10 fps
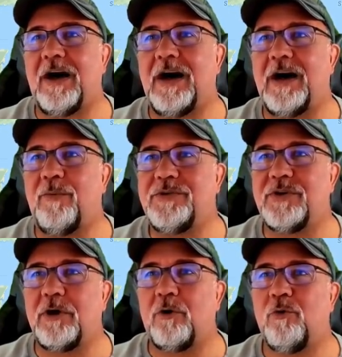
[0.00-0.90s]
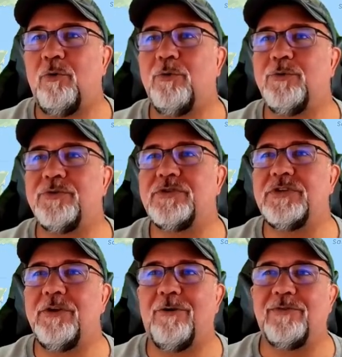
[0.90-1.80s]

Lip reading: We took a cruise to Nova